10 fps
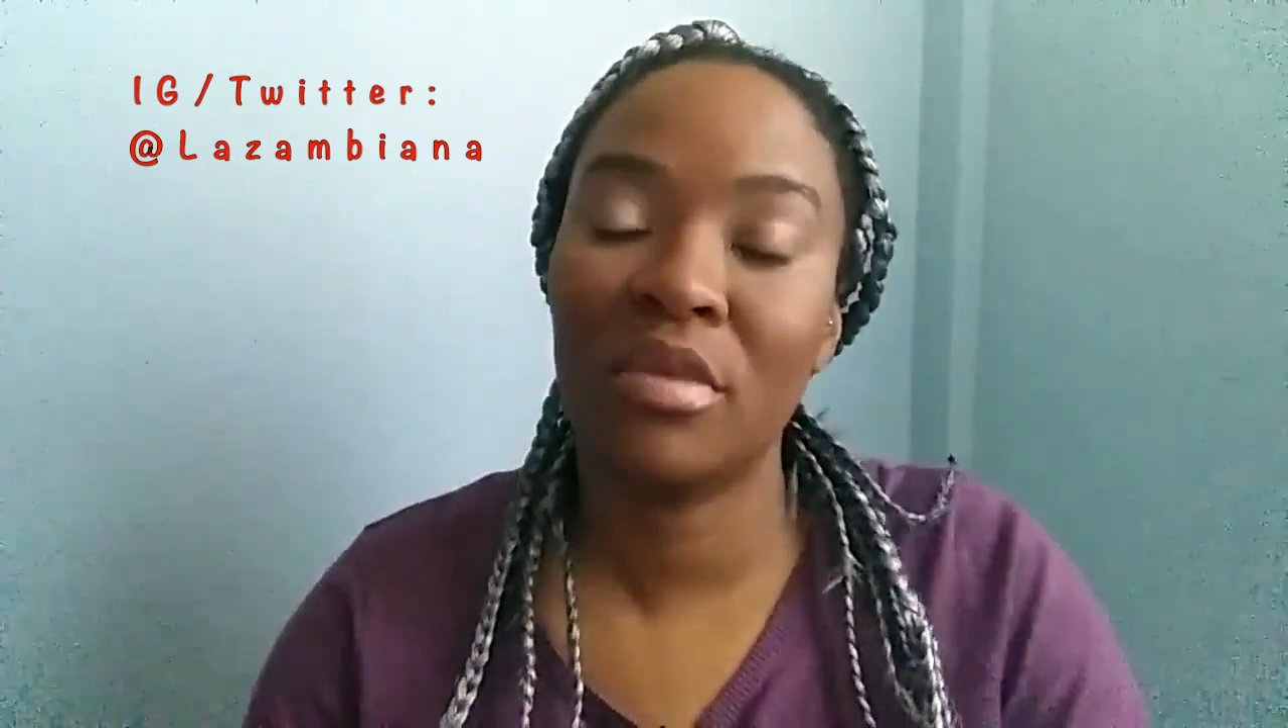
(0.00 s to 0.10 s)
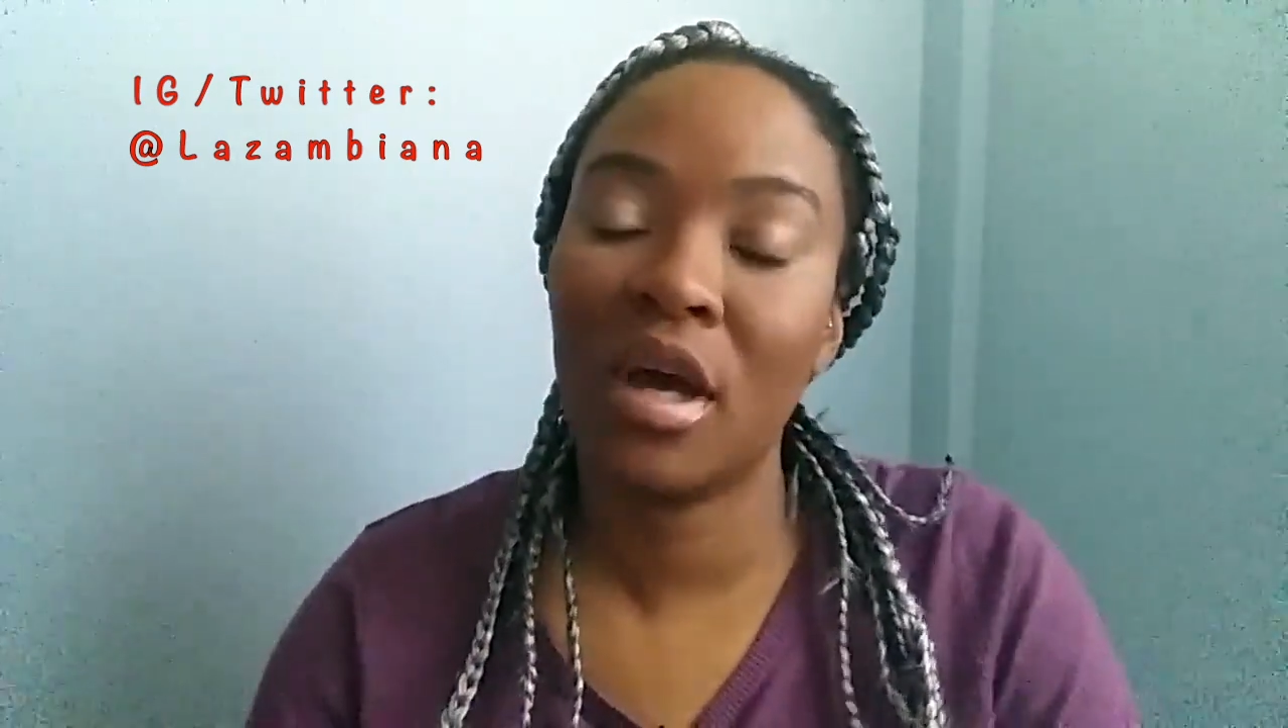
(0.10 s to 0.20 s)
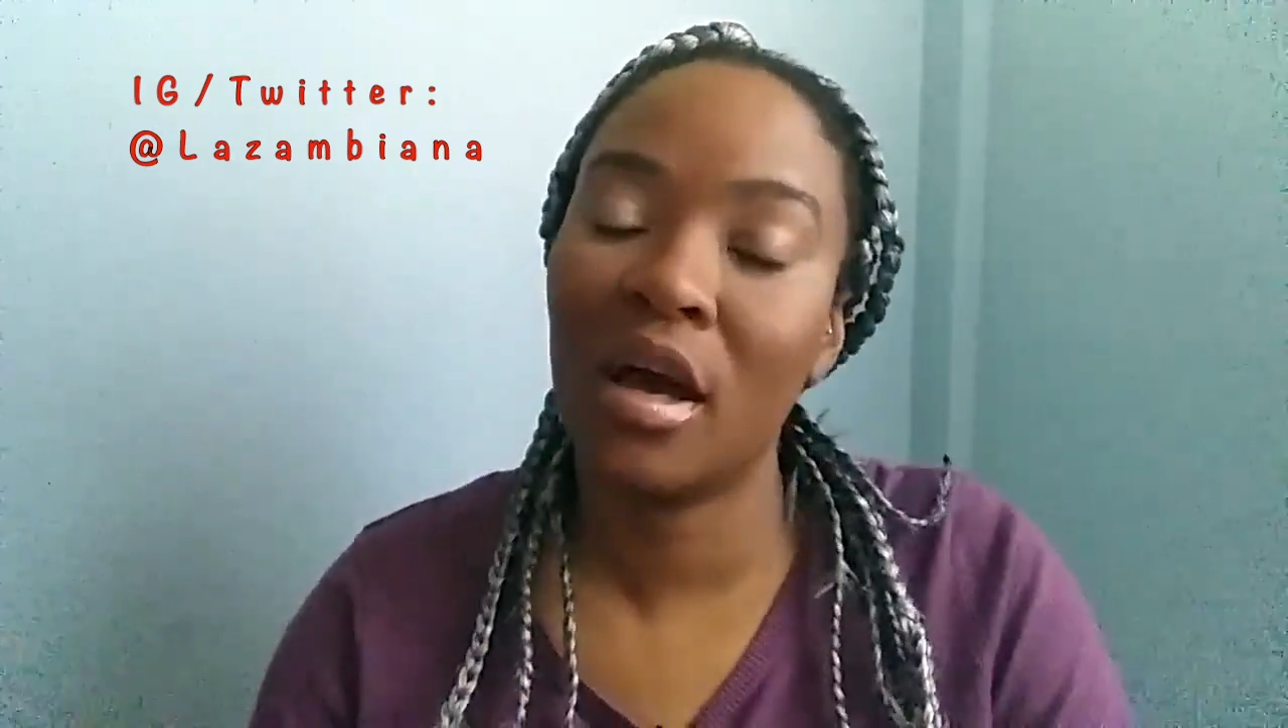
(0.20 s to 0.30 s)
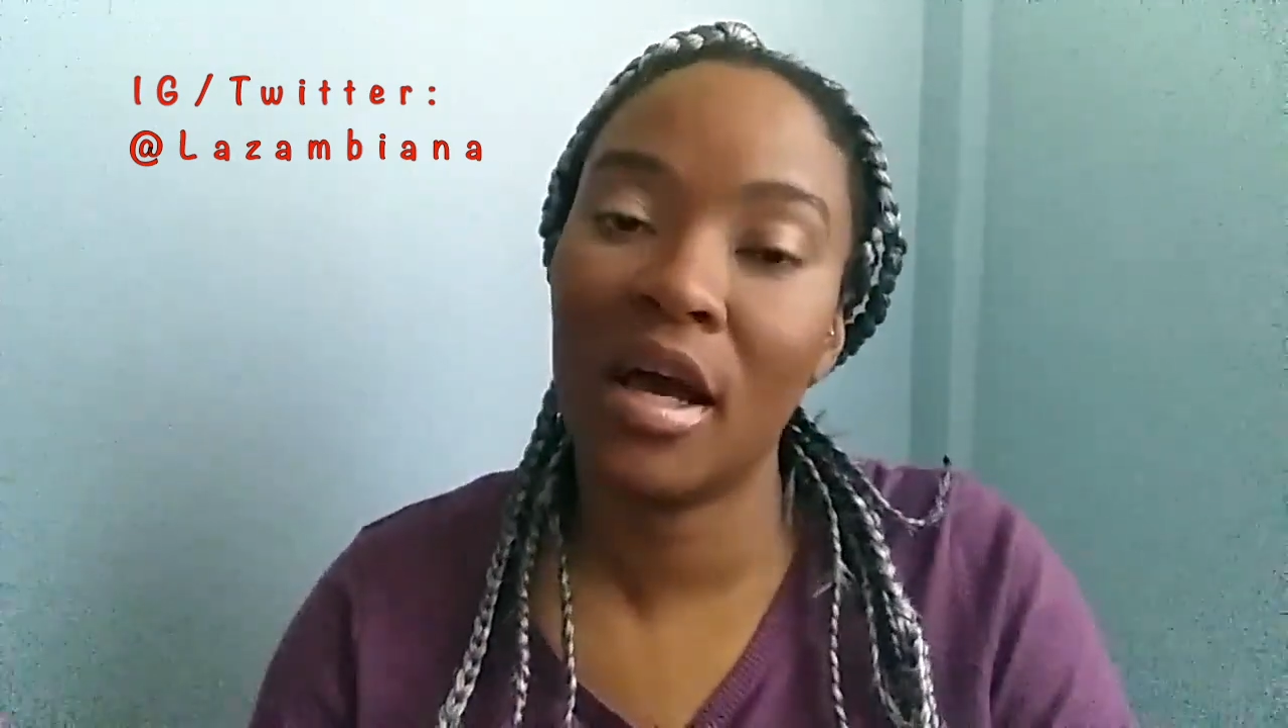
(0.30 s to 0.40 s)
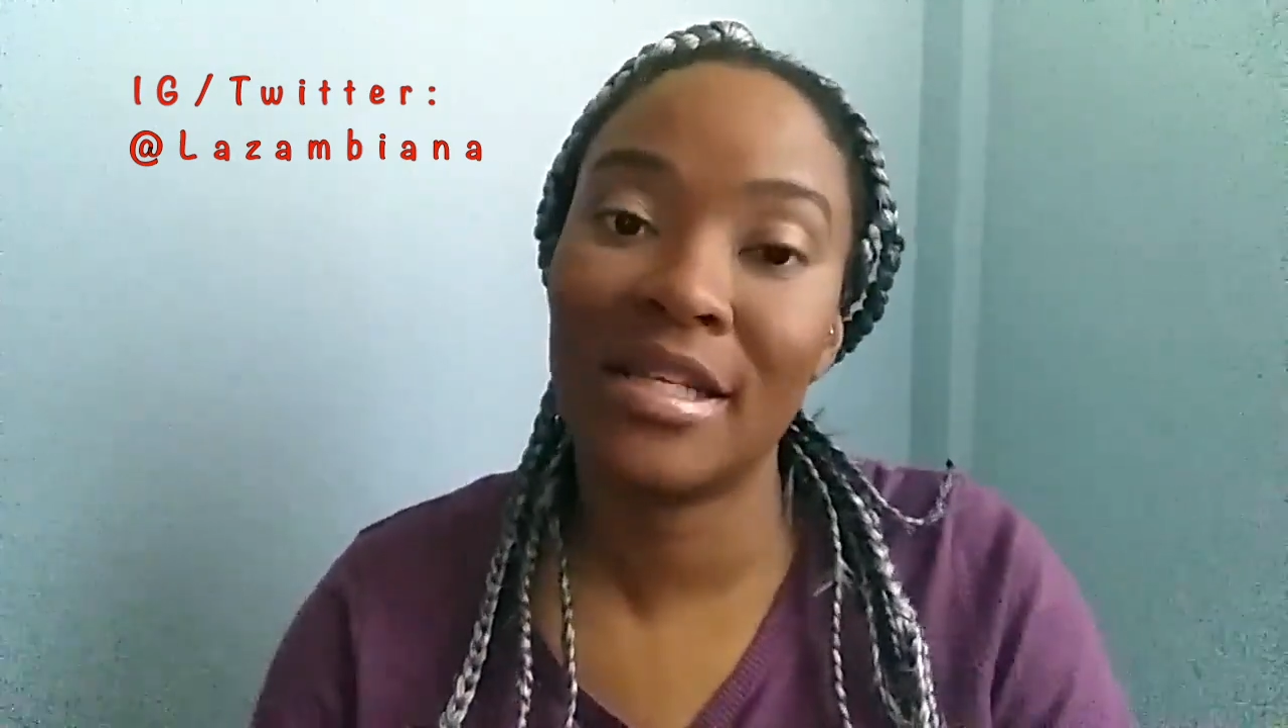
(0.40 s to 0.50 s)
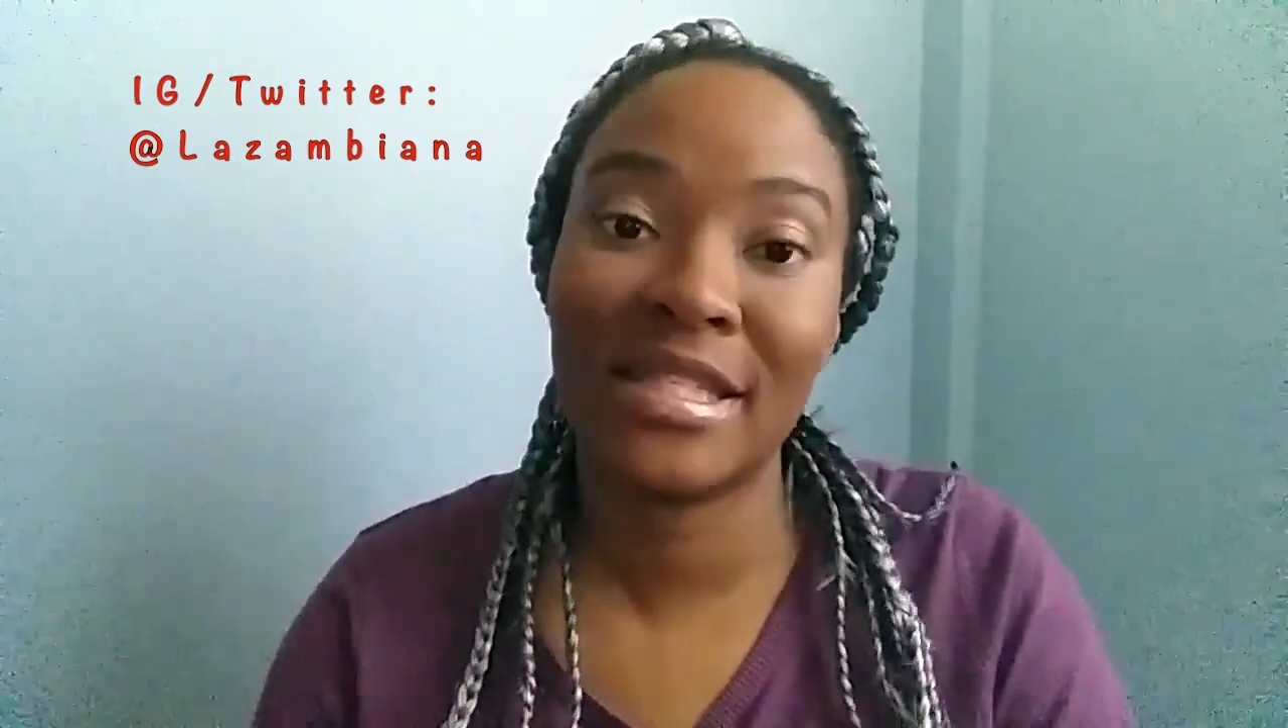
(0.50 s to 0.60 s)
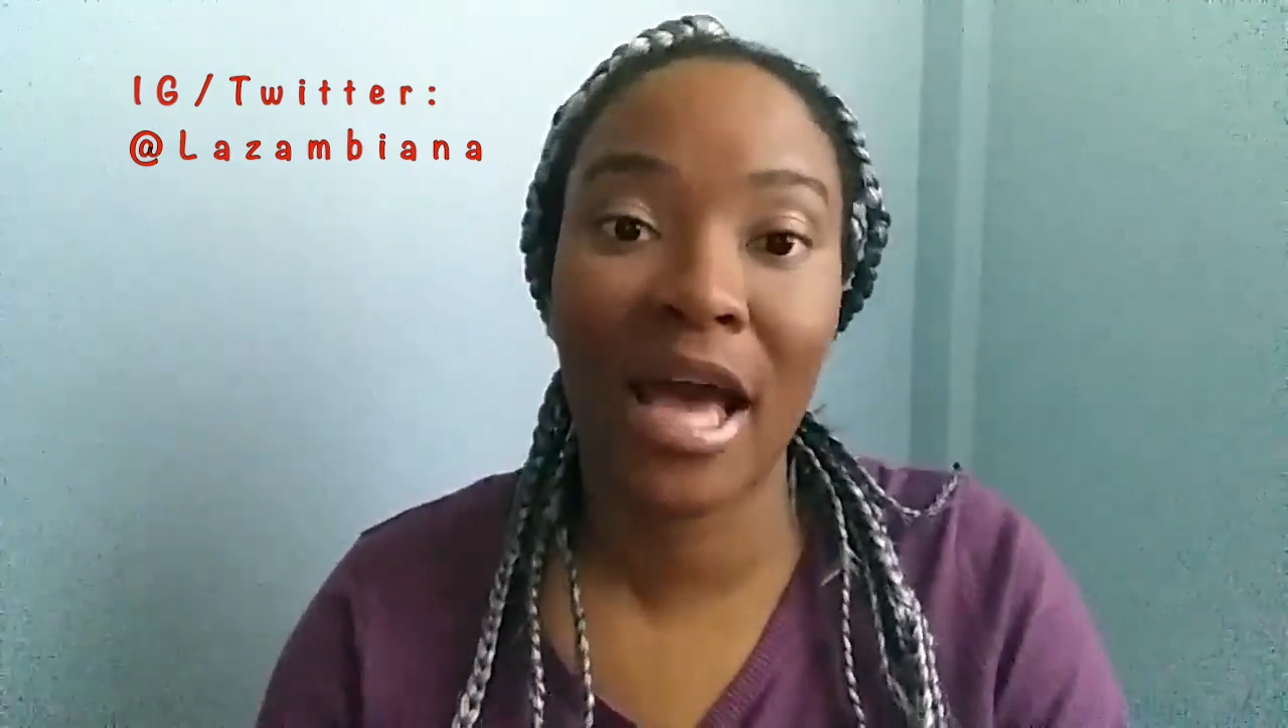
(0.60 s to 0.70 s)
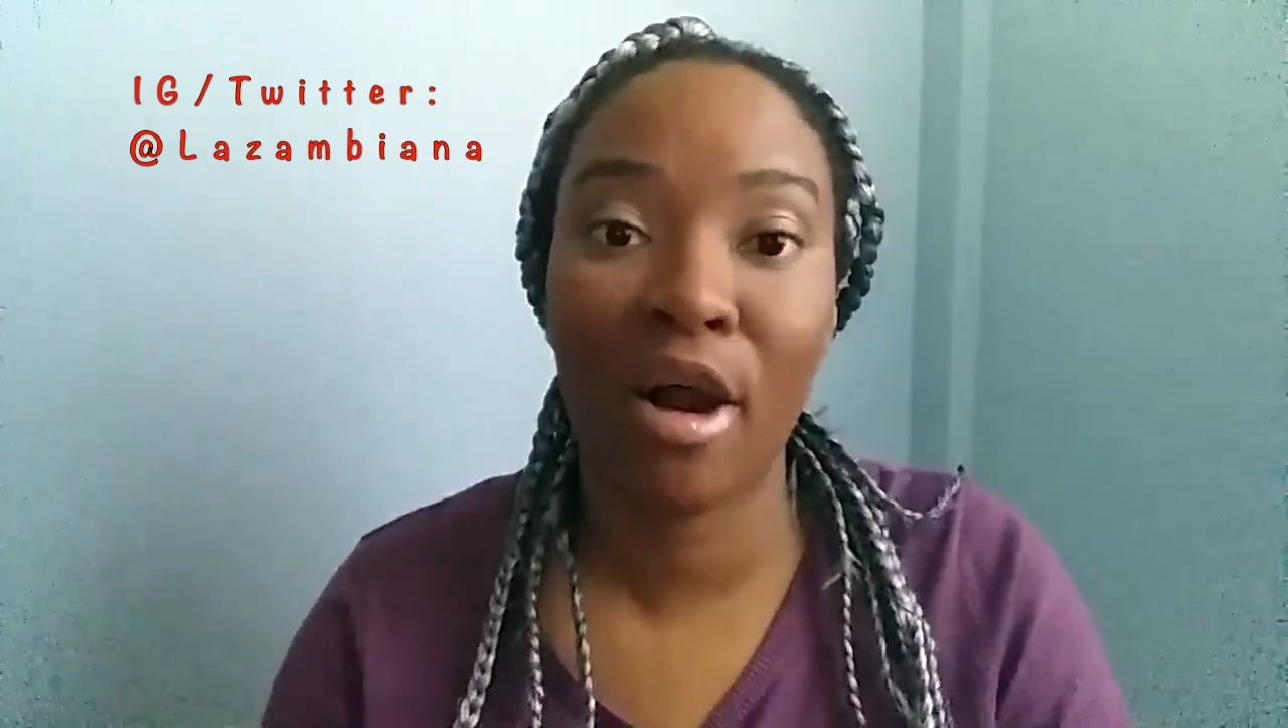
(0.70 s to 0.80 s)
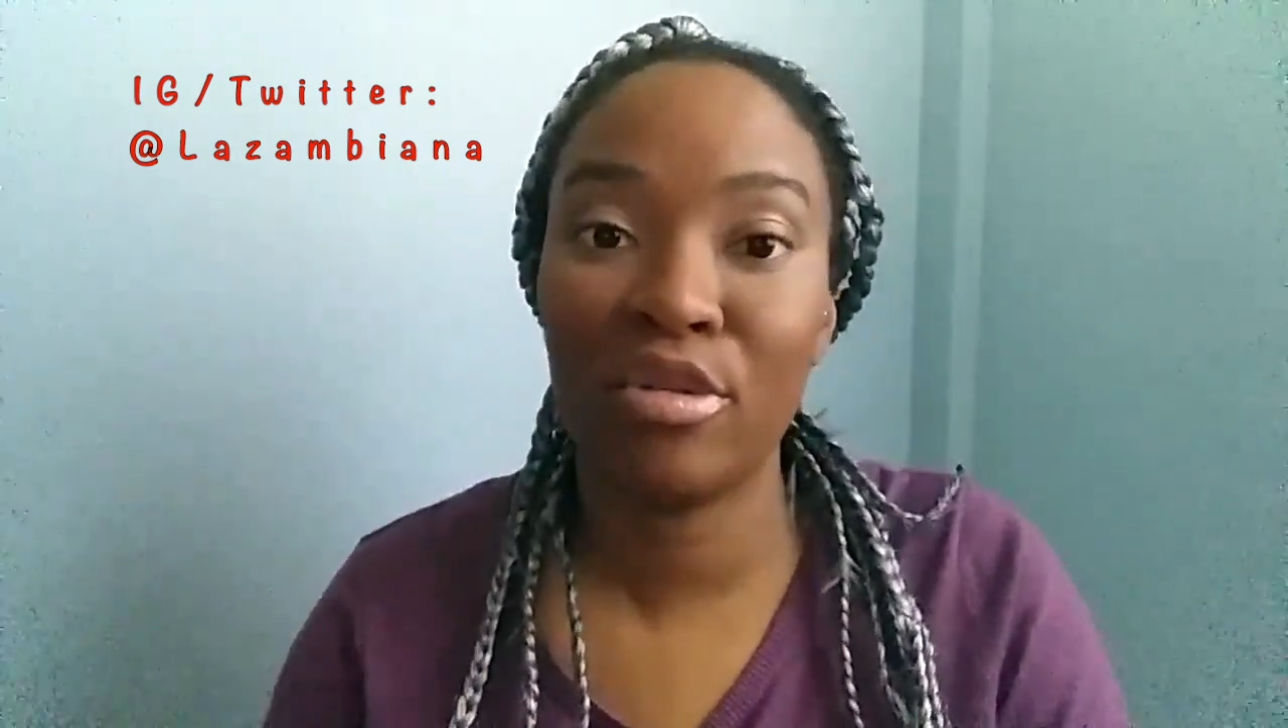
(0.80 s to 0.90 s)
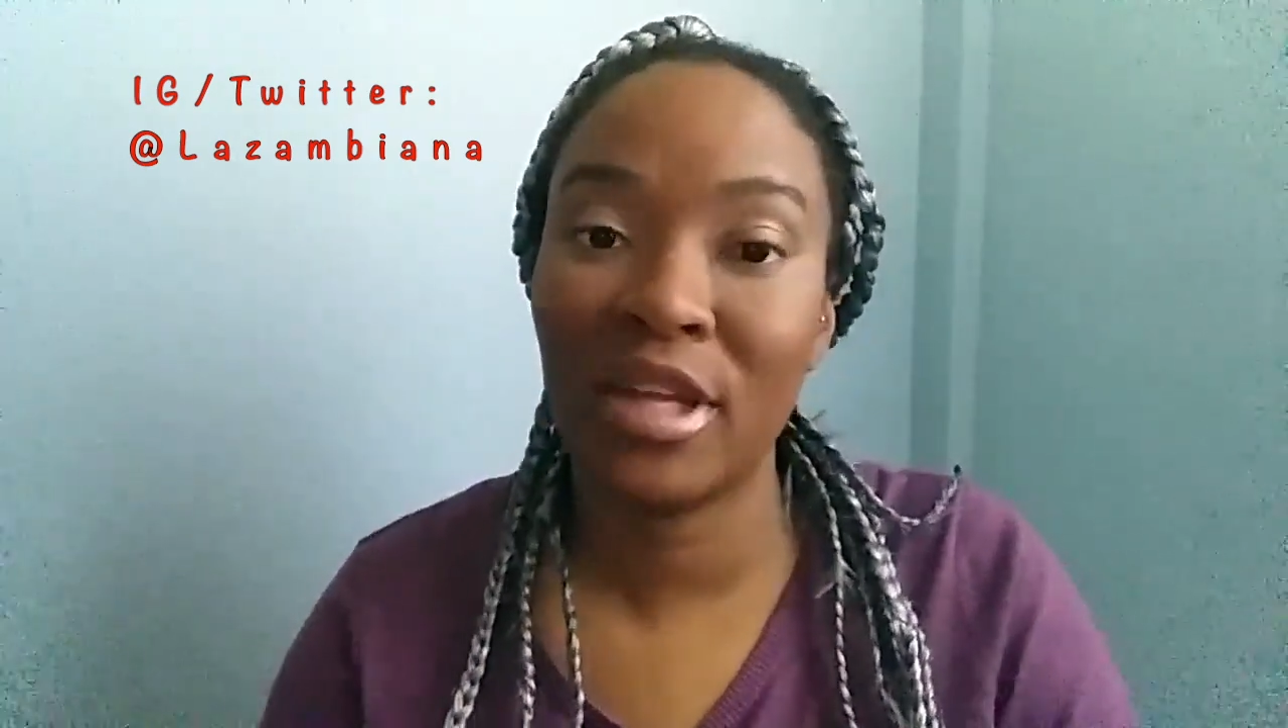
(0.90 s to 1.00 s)
a
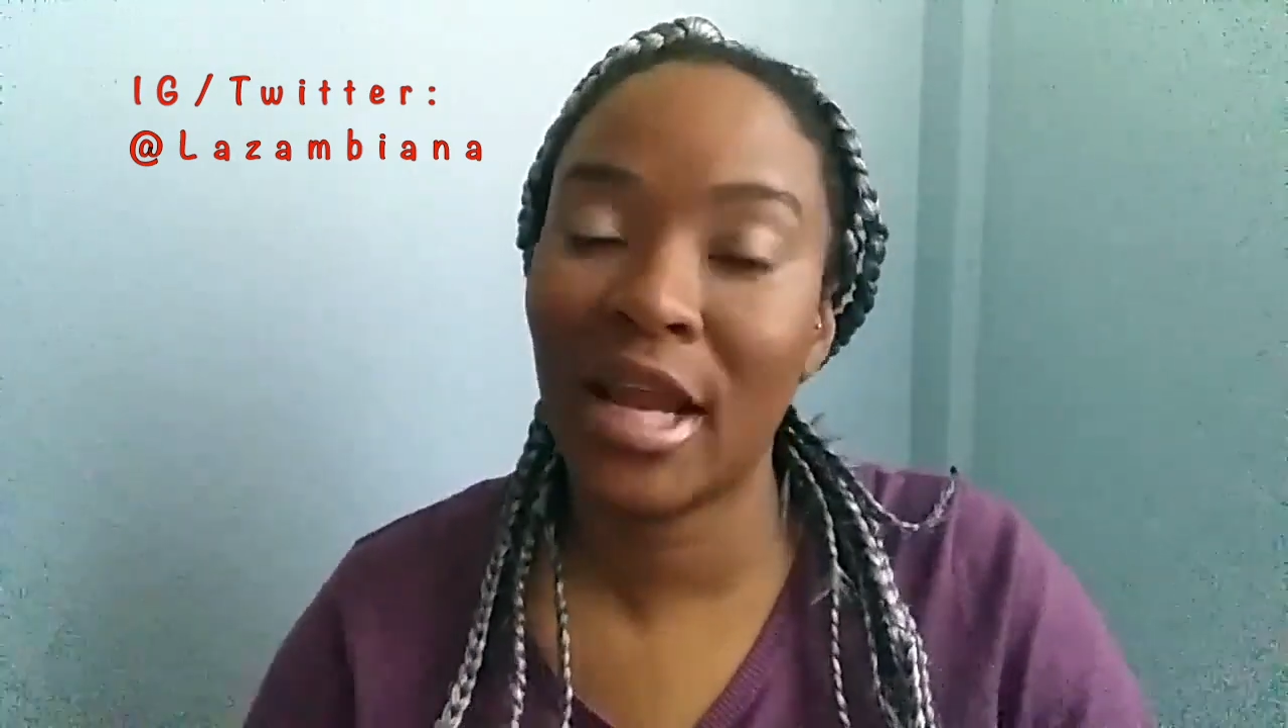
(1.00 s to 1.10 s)
sound